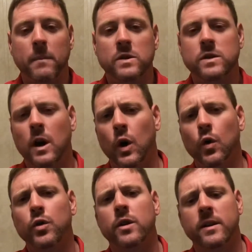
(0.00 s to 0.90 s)

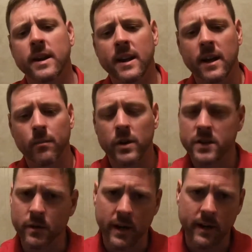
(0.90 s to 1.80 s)
So you're cleaning up what
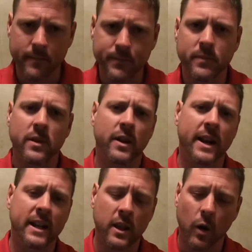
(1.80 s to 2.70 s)
you eat. You're
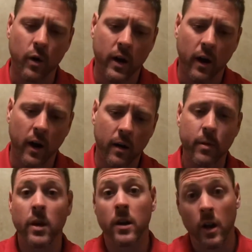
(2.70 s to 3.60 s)
eating lower
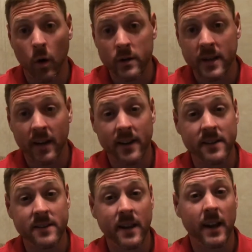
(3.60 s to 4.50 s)
carb. Notice how I
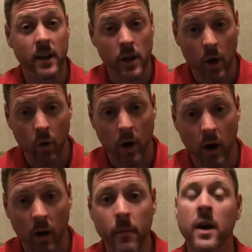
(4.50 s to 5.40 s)
didn't say no
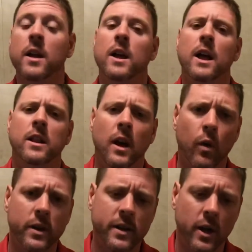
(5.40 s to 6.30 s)
carb.
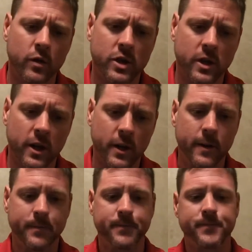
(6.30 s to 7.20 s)
Lower to no
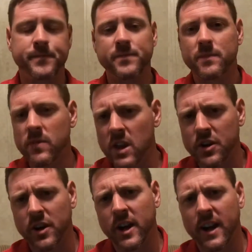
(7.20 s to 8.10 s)
sugar. And
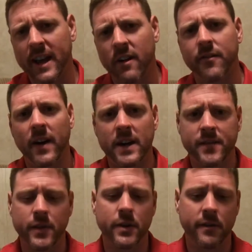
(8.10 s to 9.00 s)
you're cutting out fast
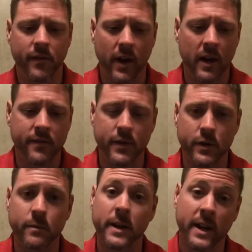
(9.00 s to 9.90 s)
food and fried
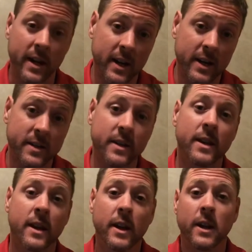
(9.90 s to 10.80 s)
food because
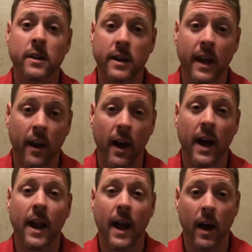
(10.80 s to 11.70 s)
you
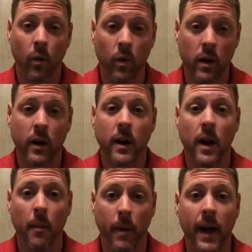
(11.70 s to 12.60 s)
cannot outwork
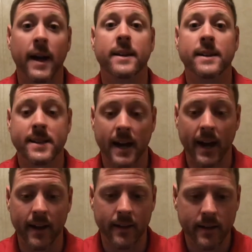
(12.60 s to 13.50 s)
a bad
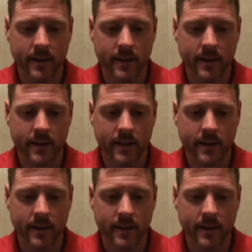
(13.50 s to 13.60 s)
diet.